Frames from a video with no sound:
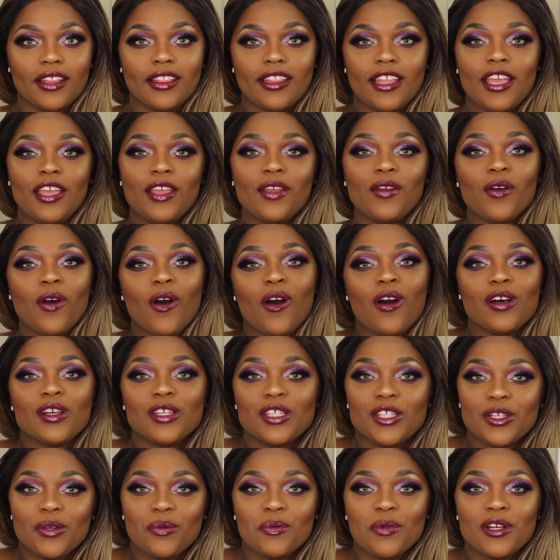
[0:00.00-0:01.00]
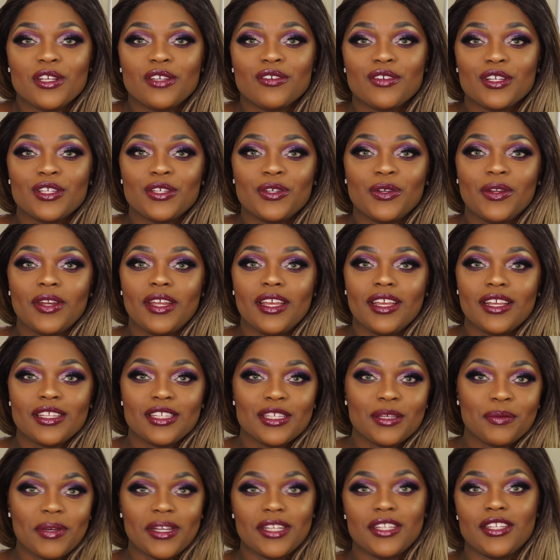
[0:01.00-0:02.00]
Thank you all so much for tuning
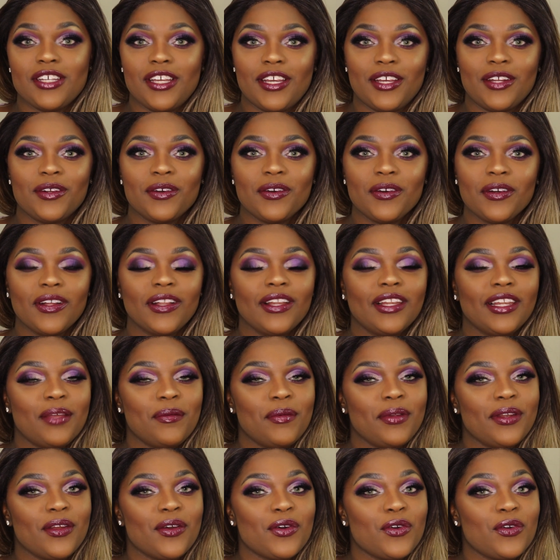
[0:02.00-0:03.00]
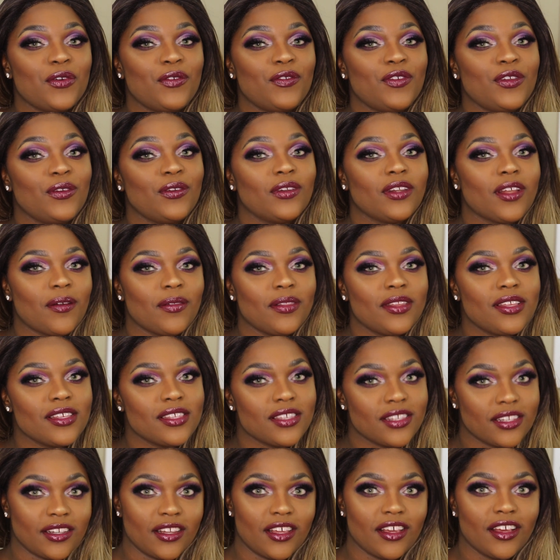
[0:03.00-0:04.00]
into my channel. Let me know if you love
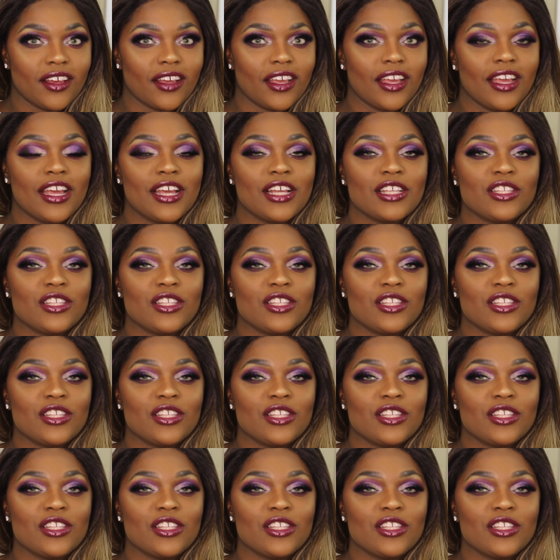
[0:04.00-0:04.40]
this look.